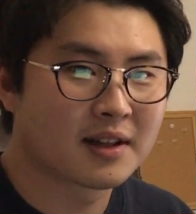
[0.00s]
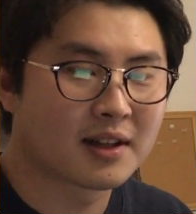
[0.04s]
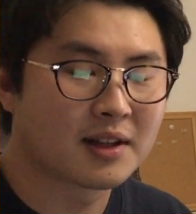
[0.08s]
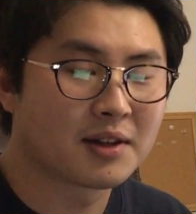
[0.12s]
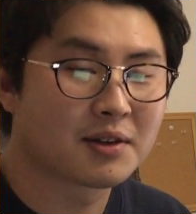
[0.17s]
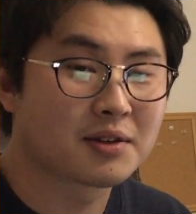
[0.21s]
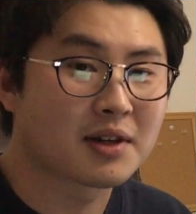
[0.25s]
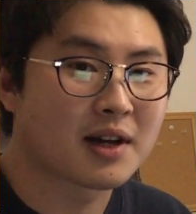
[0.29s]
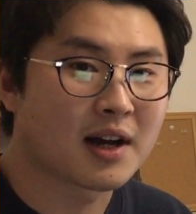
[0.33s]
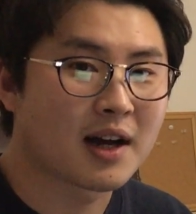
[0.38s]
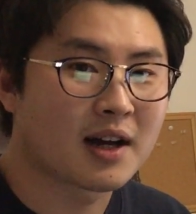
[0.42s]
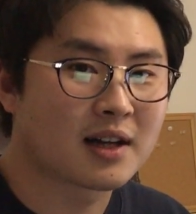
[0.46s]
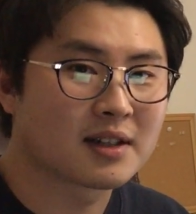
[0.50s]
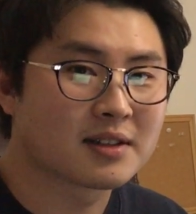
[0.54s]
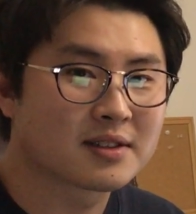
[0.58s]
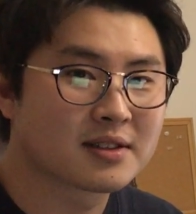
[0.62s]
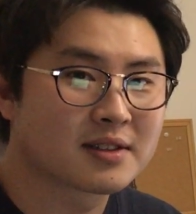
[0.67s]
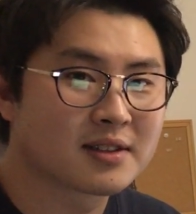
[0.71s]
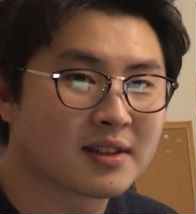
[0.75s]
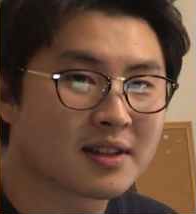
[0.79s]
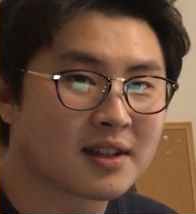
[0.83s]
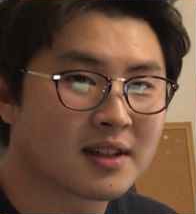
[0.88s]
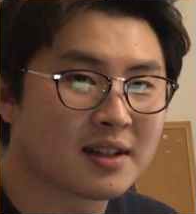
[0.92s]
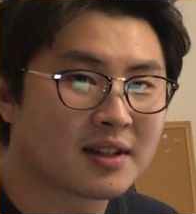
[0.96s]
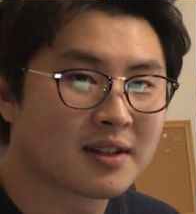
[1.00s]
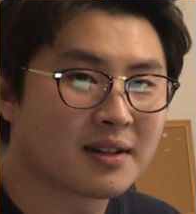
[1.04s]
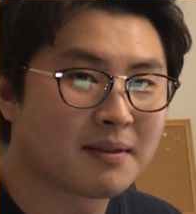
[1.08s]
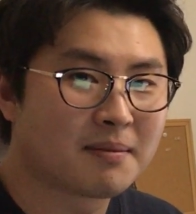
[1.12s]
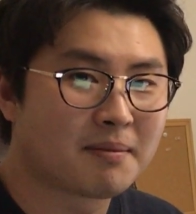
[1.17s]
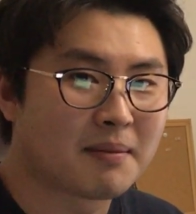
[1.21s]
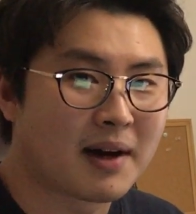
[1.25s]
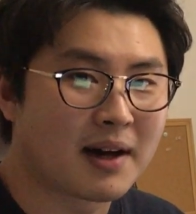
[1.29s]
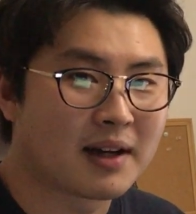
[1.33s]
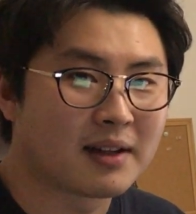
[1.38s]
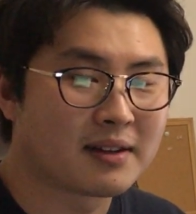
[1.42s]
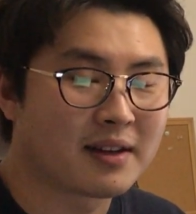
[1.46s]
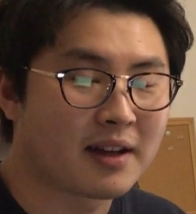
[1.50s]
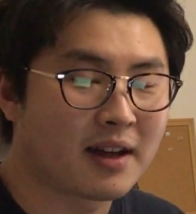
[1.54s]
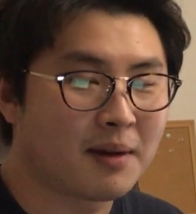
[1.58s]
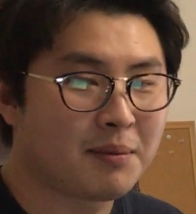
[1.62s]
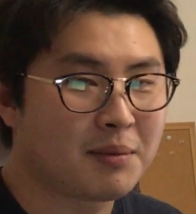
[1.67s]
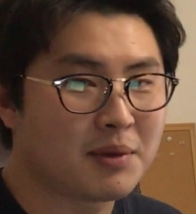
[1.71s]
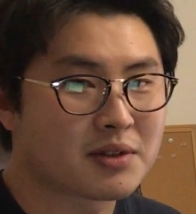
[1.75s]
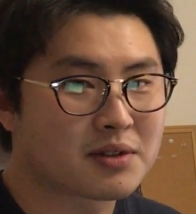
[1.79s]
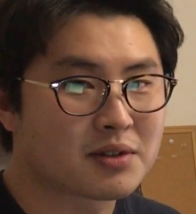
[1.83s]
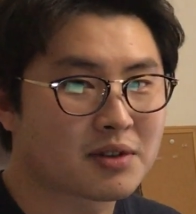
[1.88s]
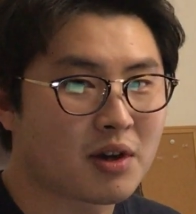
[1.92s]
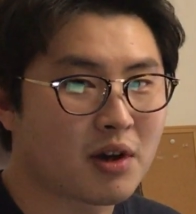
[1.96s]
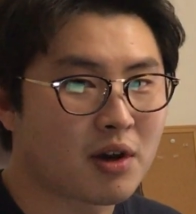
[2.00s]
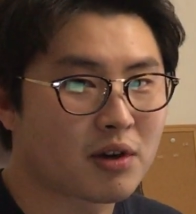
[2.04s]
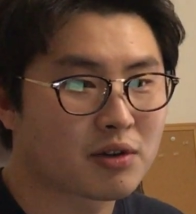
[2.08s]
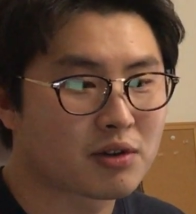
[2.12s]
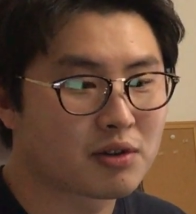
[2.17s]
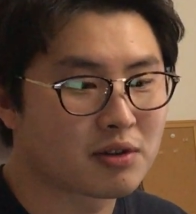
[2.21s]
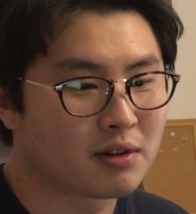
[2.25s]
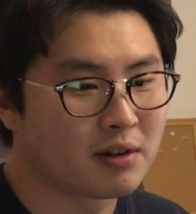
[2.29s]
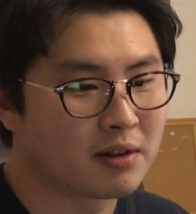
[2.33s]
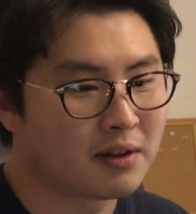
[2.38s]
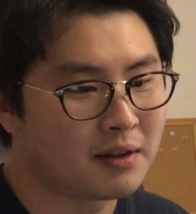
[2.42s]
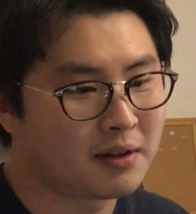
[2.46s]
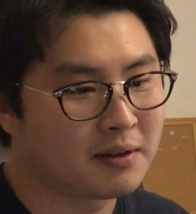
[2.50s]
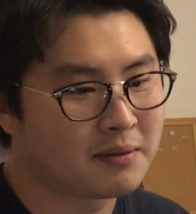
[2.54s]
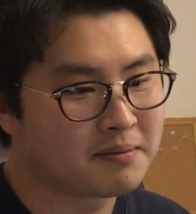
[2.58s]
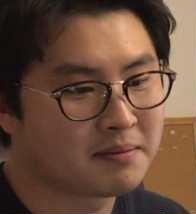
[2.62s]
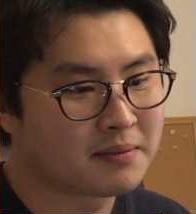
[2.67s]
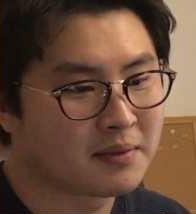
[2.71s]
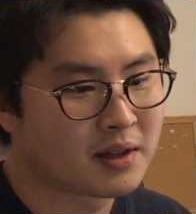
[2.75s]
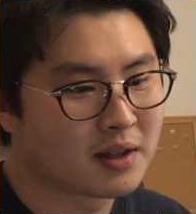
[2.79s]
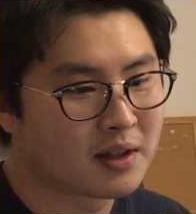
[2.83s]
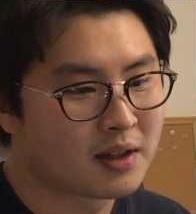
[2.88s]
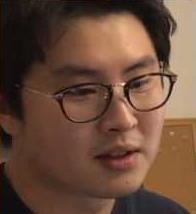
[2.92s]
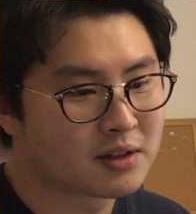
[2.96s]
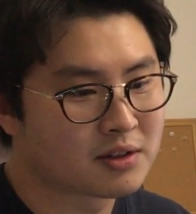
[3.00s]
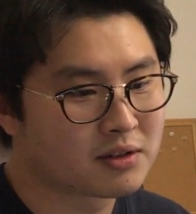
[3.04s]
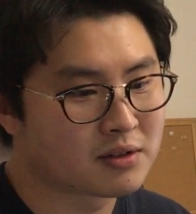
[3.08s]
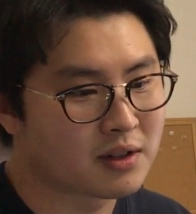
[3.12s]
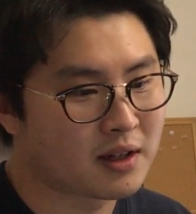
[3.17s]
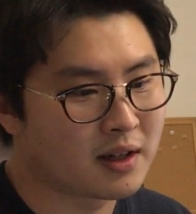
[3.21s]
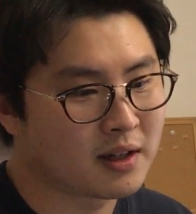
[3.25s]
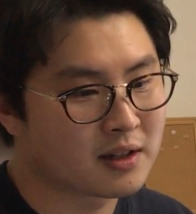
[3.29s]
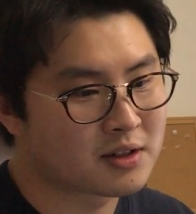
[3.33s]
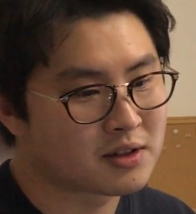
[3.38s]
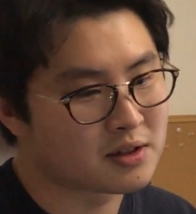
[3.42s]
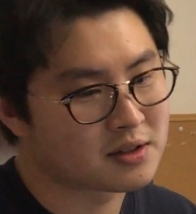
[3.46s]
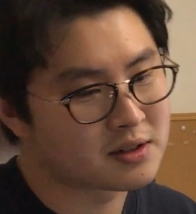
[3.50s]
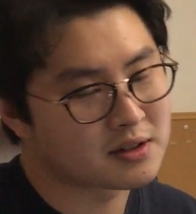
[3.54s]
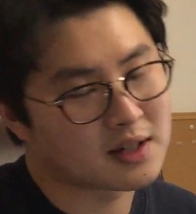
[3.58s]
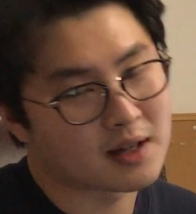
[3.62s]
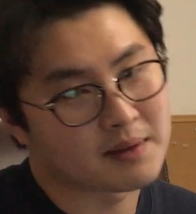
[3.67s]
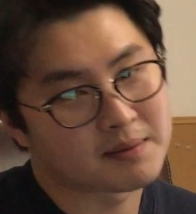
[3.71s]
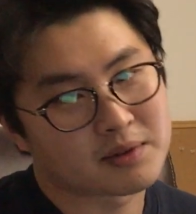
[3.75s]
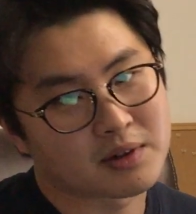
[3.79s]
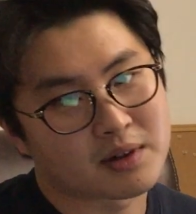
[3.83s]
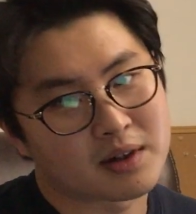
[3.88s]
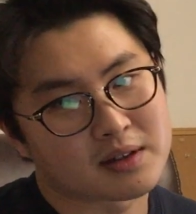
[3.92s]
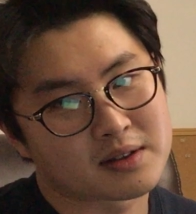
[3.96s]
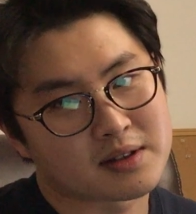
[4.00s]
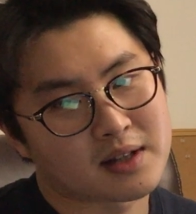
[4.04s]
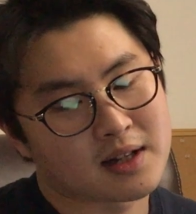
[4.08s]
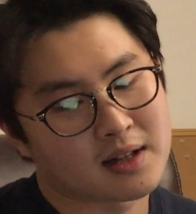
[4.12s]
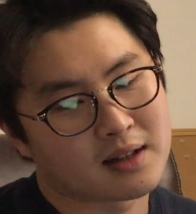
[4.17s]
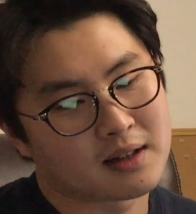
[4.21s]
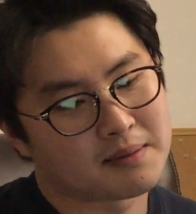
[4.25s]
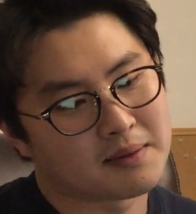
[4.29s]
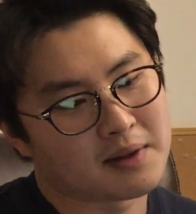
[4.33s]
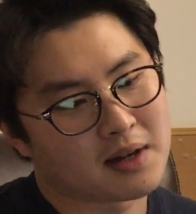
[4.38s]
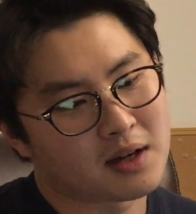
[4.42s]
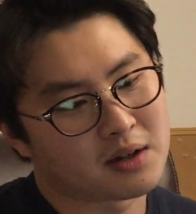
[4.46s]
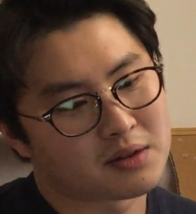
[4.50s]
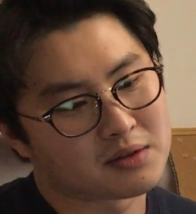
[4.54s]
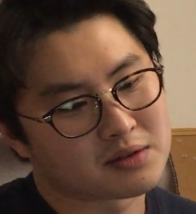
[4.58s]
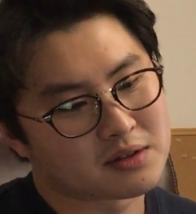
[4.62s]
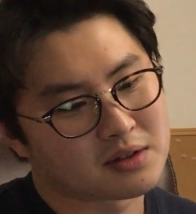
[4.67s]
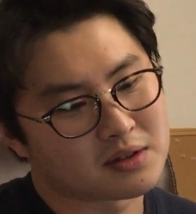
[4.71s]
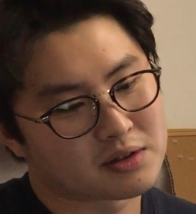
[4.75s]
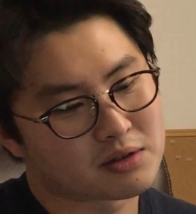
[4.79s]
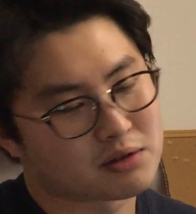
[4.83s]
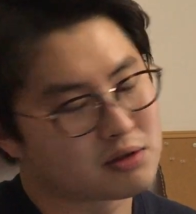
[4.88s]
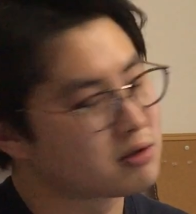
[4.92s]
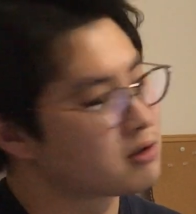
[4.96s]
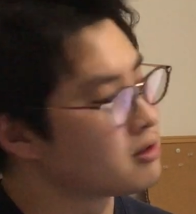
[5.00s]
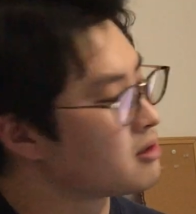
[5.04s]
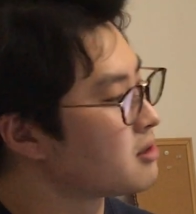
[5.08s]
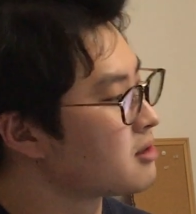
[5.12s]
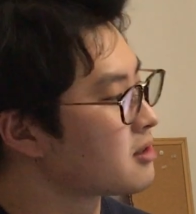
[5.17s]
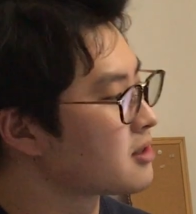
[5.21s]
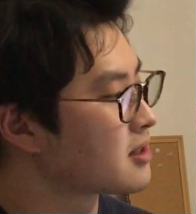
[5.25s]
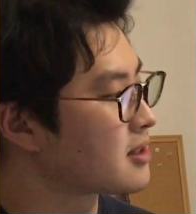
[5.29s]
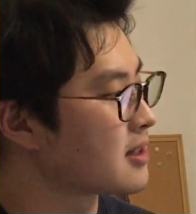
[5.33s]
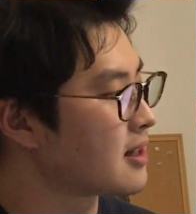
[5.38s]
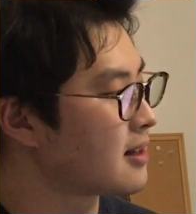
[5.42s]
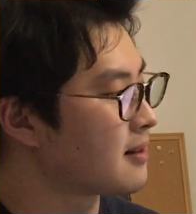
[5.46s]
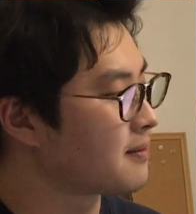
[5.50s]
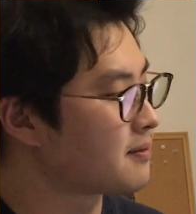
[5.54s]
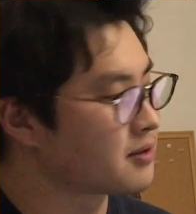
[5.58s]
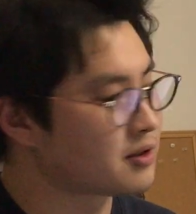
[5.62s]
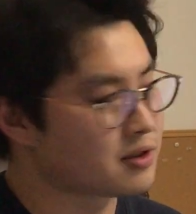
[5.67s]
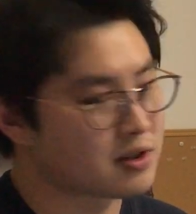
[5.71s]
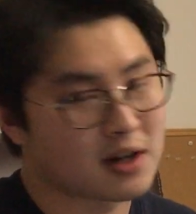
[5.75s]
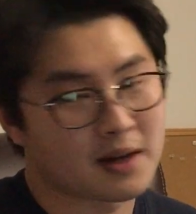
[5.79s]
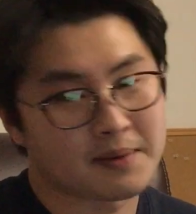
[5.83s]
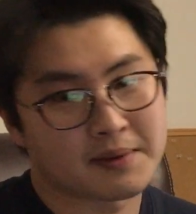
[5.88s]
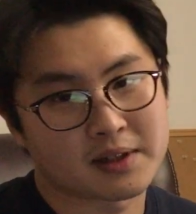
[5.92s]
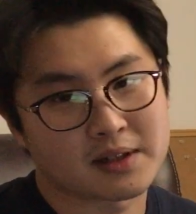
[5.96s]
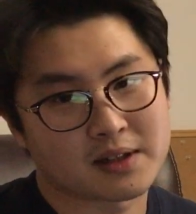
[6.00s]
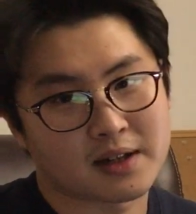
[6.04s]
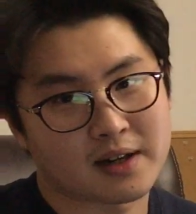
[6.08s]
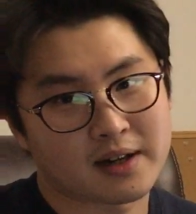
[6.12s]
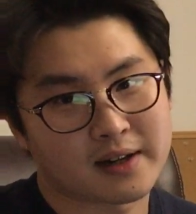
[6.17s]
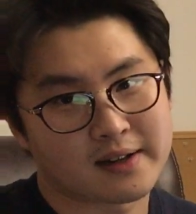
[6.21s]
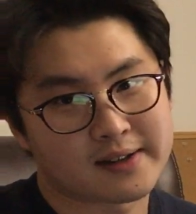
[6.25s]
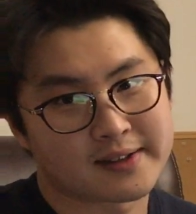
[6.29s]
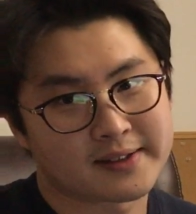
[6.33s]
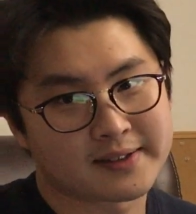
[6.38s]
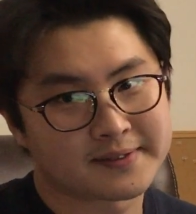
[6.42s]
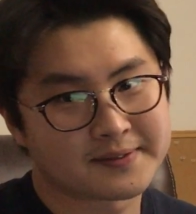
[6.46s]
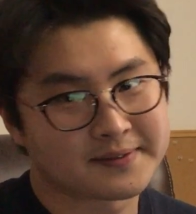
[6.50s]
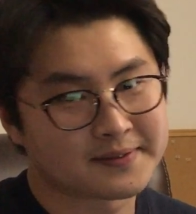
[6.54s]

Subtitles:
Hello guys, my name is Hyungkyu Lim. Today I'm gonna tell about this Google self-driving car.